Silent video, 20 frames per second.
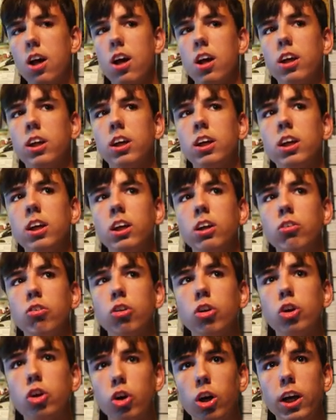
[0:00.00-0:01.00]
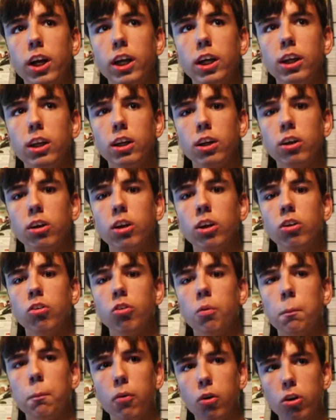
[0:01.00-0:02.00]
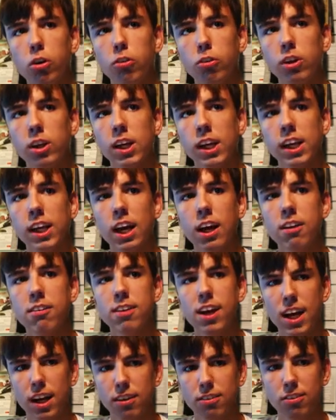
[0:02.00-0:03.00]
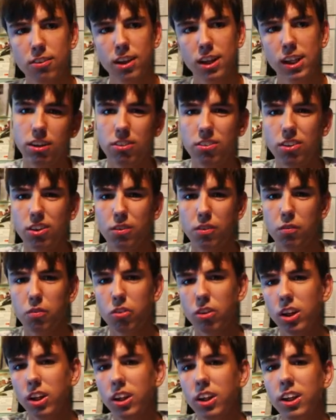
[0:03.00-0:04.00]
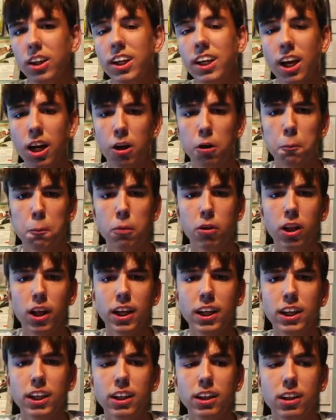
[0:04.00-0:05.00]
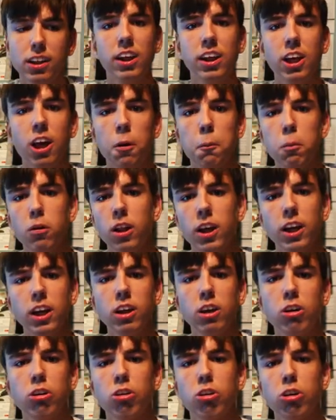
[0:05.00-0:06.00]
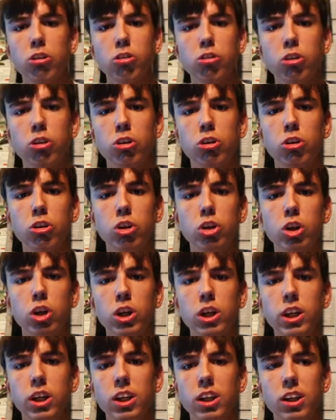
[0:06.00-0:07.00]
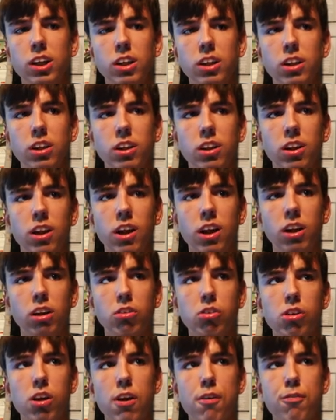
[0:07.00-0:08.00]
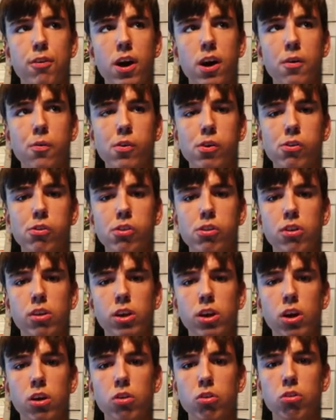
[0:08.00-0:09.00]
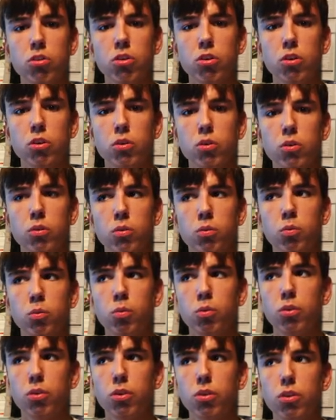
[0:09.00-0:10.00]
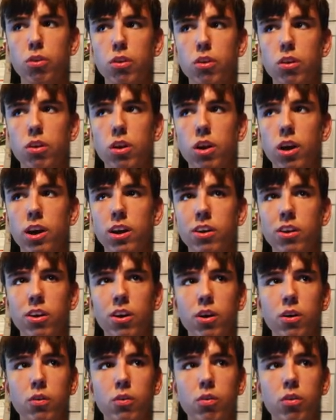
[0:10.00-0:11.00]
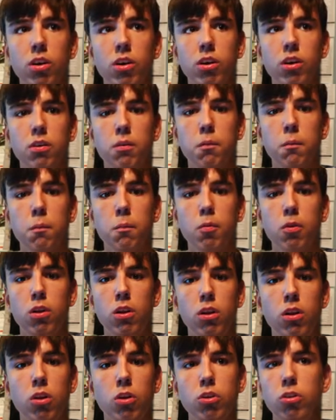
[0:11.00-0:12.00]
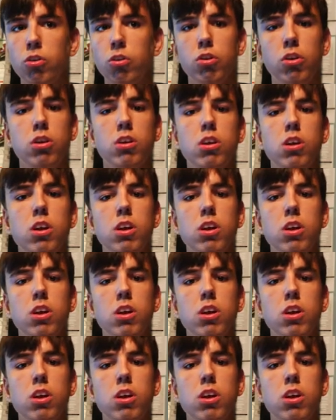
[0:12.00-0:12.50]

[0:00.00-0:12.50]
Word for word: you can use a train, you can use a bus, you can get a taxi. See what I'm saying here? You get a plane, you can get a plane across the country. Like, say if I wanted to go to, I don't know, uh, London,